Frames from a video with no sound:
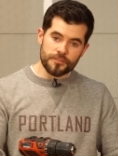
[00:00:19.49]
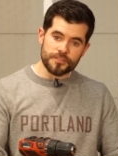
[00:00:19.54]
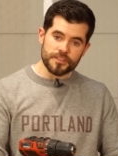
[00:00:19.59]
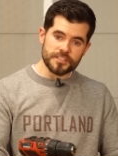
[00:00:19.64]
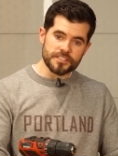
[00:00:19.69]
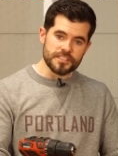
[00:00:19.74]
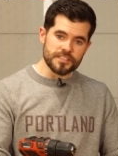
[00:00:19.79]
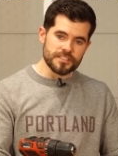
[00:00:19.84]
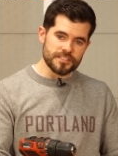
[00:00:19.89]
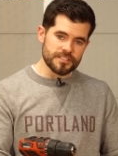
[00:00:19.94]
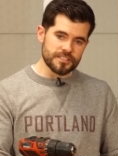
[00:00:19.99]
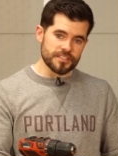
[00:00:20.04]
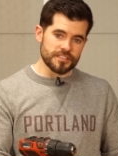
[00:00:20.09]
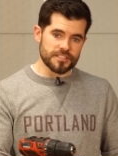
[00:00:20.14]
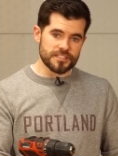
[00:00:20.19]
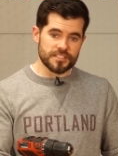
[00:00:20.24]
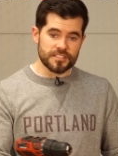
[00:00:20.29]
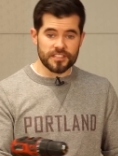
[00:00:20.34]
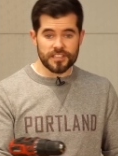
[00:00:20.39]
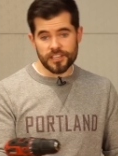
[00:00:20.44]
this is the
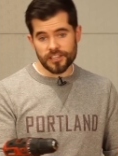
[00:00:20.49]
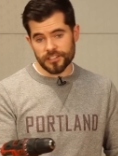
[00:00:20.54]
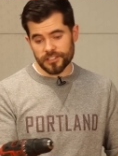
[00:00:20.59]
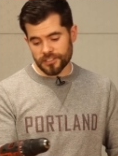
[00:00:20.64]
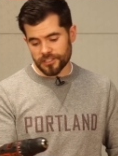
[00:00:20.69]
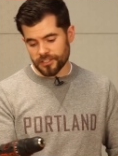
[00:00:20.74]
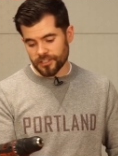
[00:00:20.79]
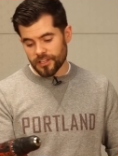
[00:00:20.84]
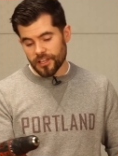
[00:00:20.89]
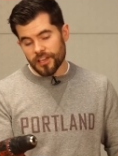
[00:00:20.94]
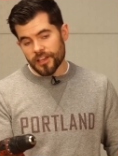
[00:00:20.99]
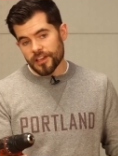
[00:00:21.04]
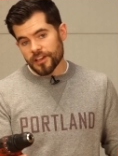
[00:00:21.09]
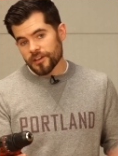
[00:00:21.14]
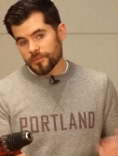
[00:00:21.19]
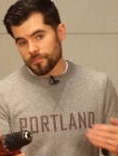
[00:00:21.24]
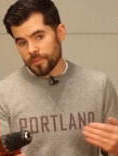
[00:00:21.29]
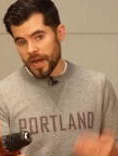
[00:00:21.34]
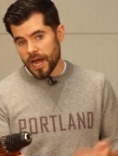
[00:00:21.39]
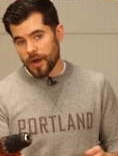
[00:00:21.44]
Skil
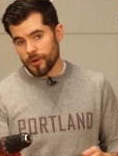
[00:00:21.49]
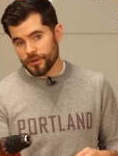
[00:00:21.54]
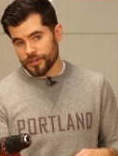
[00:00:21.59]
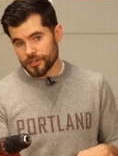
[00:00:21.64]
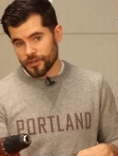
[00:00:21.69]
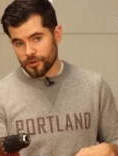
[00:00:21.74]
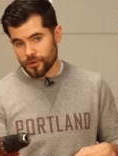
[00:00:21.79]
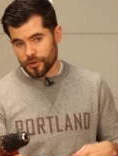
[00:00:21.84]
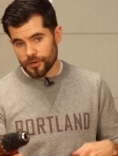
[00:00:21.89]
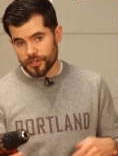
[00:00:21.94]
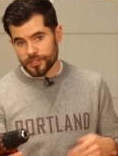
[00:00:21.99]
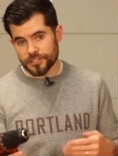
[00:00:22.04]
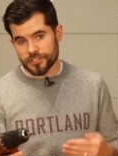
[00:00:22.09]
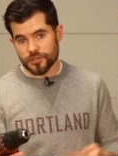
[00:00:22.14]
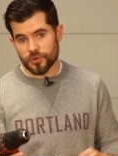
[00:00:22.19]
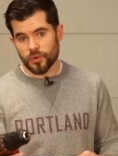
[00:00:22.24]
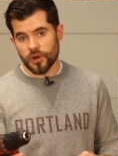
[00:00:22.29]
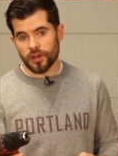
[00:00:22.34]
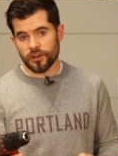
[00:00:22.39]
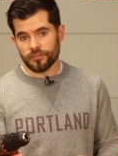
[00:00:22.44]
PowerCore
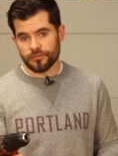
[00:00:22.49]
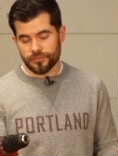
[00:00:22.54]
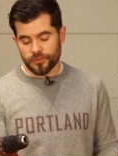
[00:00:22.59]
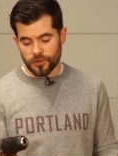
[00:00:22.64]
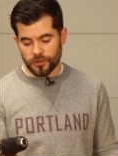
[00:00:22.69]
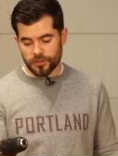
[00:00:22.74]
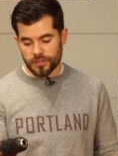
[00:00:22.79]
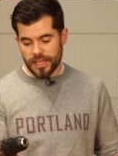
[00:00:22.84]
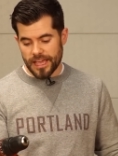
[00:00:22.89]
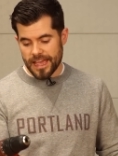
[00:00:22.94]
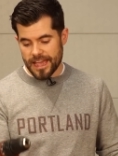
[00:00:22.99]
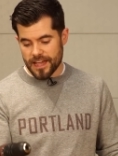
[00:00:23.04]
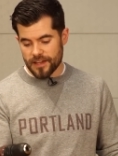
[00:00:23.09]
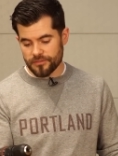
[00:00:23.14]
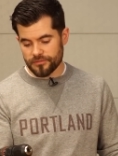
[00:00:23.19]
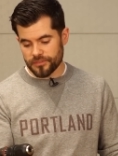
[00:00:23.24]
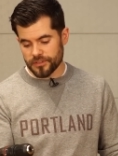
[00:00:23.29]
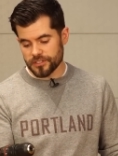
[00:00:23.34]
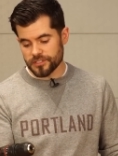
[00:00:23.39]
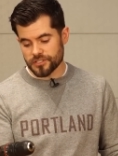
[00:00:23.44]
12 volt
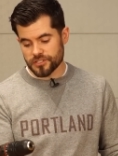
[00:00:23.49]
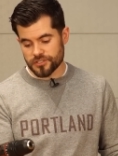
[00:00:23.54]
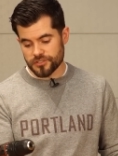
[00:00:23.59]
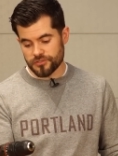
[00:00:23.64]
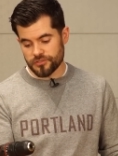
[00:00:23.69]
half inch